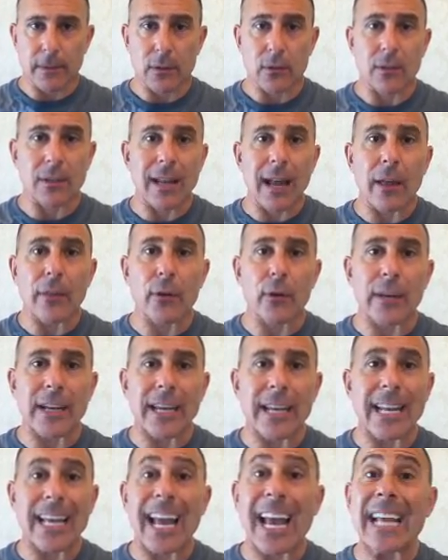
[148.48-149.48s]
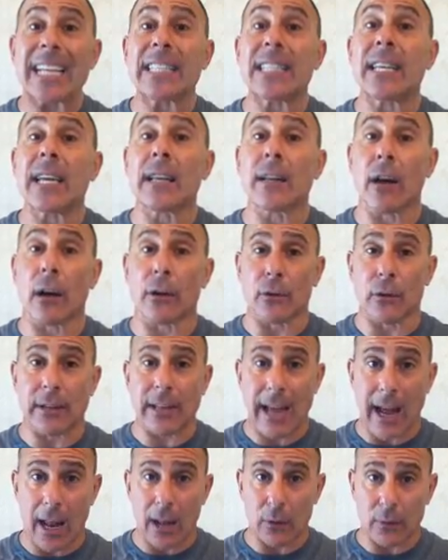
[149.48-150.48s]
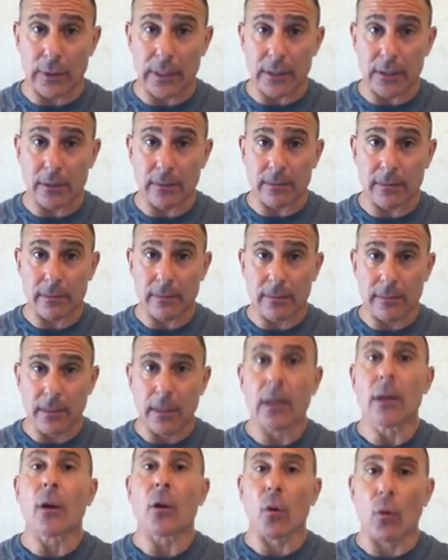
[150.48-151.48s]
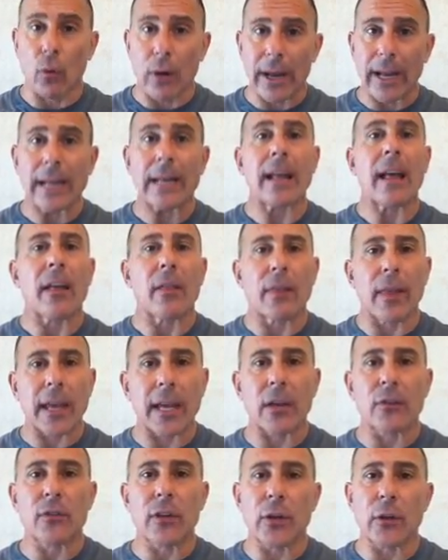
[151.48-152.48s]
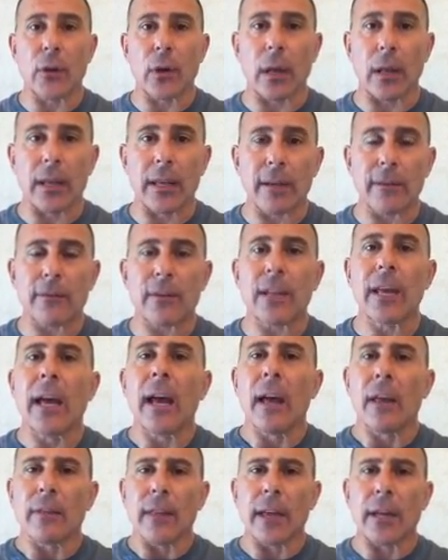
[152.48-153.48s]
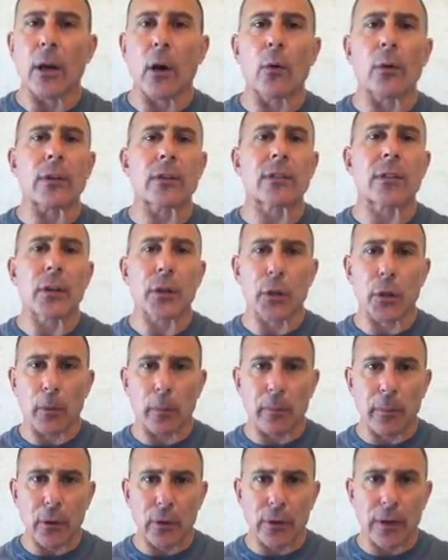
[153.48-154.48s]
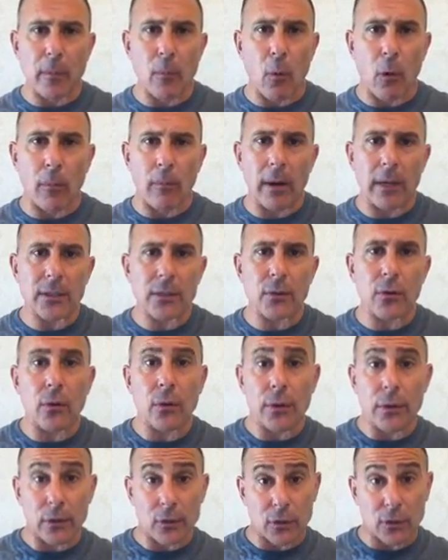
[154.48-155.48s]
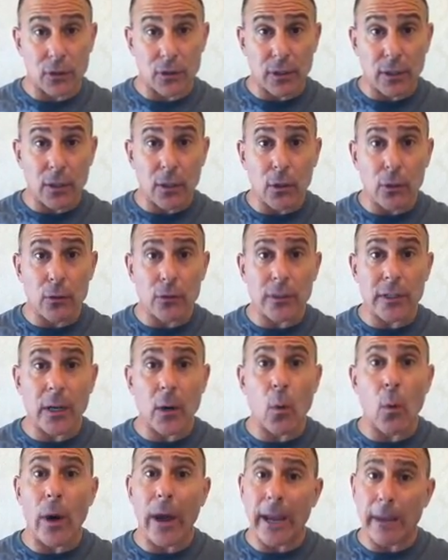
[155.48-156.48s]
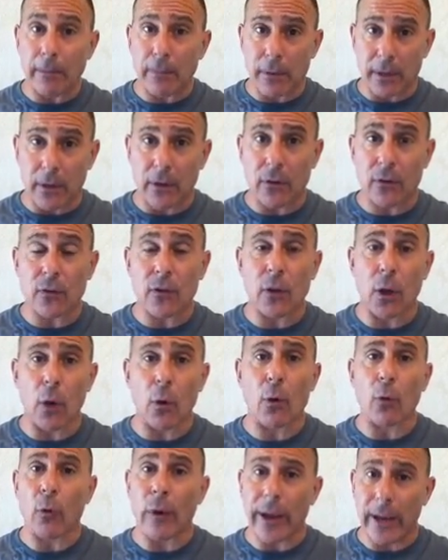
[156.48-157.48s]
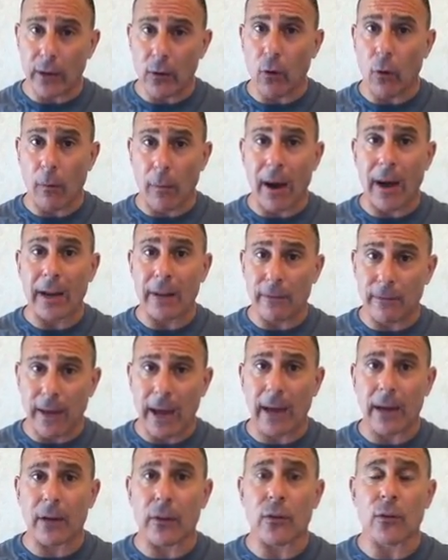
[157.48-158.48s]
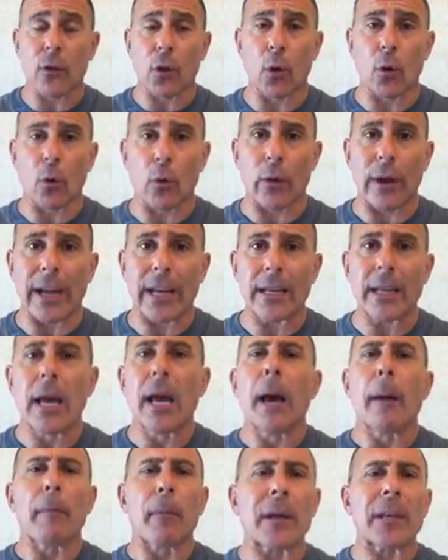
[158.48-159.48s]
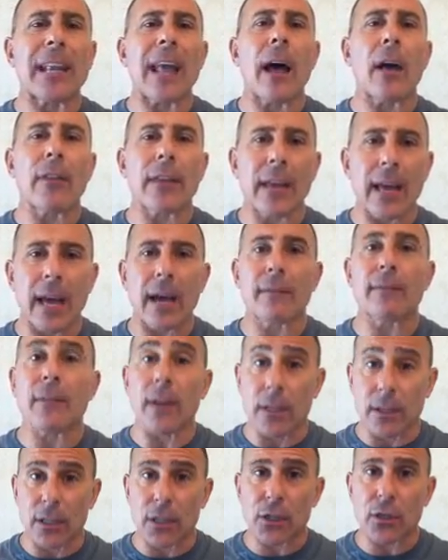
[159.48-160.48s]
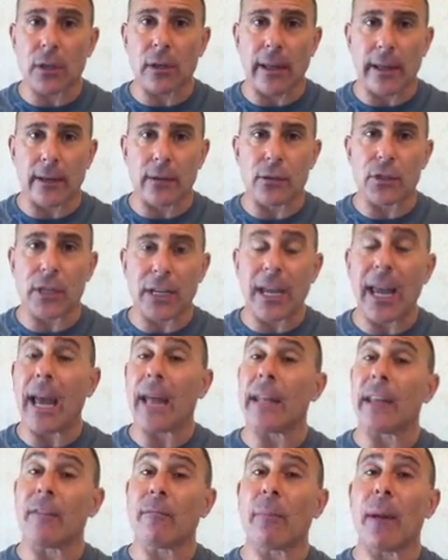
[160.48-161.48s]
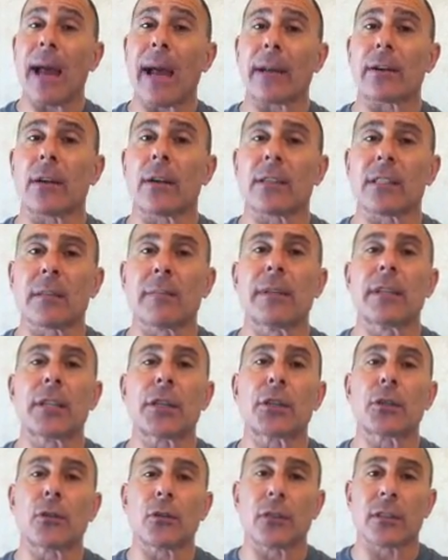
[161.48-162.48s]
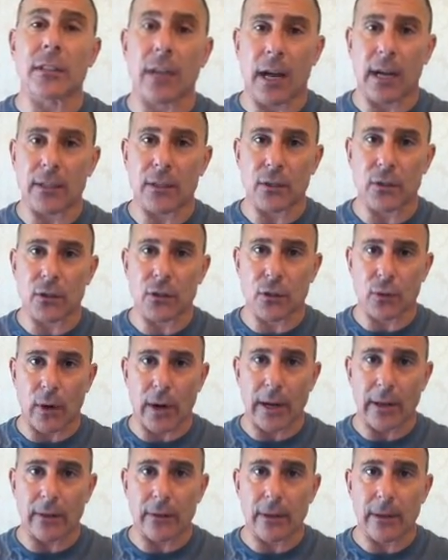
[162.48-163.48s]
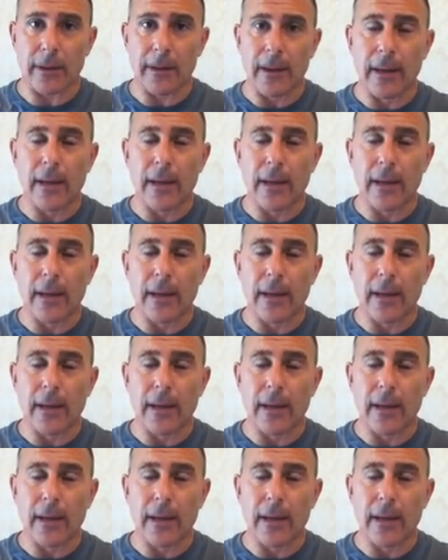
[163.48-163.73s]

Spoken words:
So now they're eating 1,800 calories. Great. They continue to lift. They notice they're building more muscle. They're still losing weight, but at a slower rate, or body fat at a slower rate. But now they have additional energy, and they've packed on some additional size and strength.